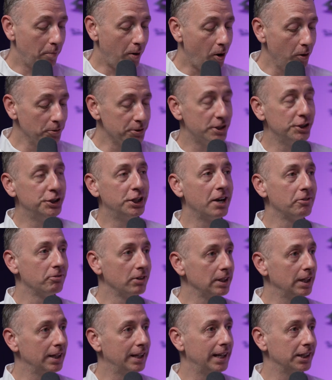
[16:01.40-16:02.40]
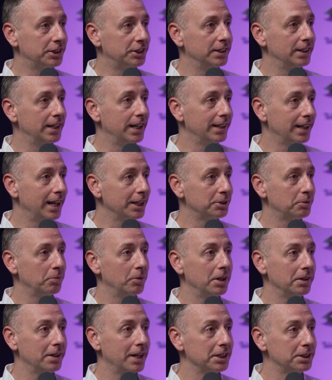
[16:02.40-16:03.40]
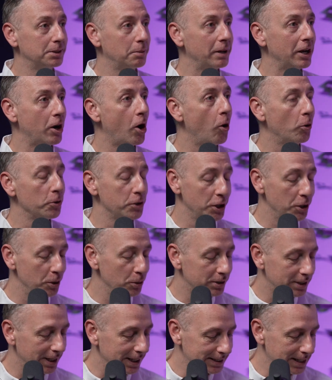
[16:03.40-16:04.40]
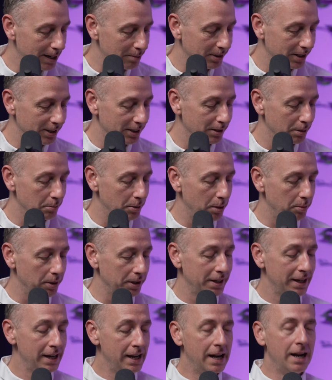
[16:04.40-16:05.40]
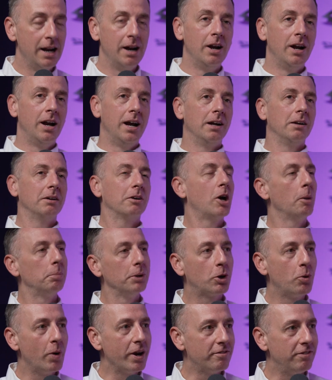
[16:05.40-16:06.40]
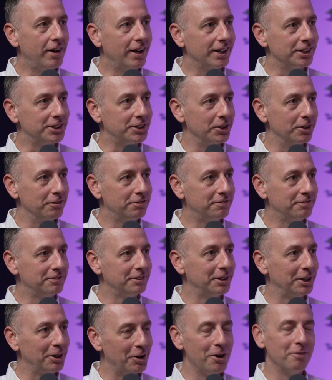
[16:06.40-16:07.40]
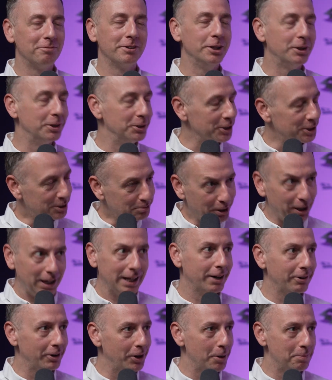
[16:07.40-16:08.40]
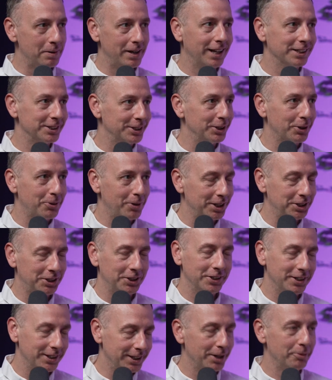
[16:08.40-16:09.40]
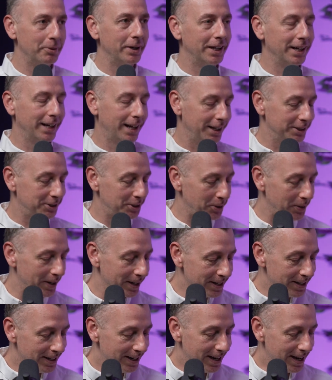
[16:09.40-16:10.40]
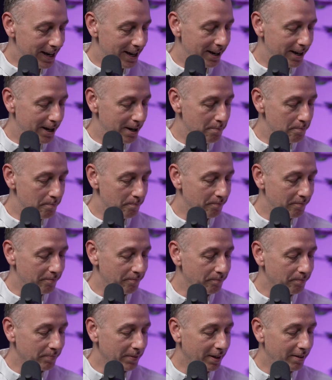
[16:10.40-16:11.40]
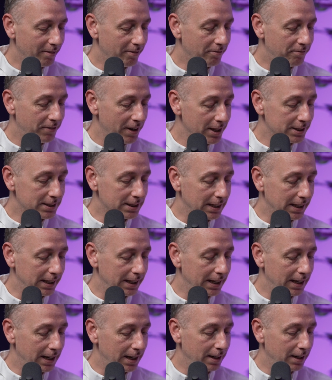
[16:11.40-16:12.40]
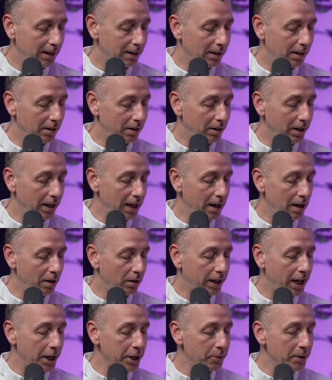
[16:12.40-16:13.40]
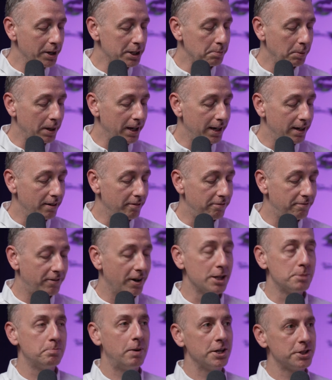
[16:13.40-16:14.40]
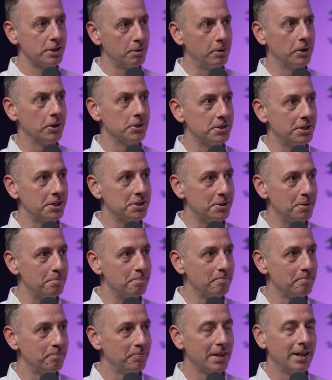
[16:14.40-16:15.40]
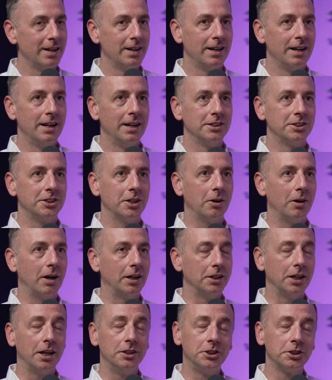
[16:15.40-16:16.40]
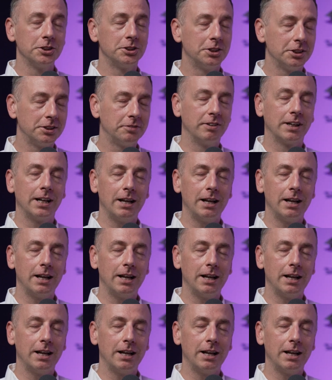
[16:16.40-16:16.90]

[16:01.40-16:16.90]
On to general election then. That's the big hot news that's happening at the moment. A couple of quick fire stuff. Hopefully you can just clear it up and answer the question and then we can get to it. Firstly, can you explain first past the post system? So just for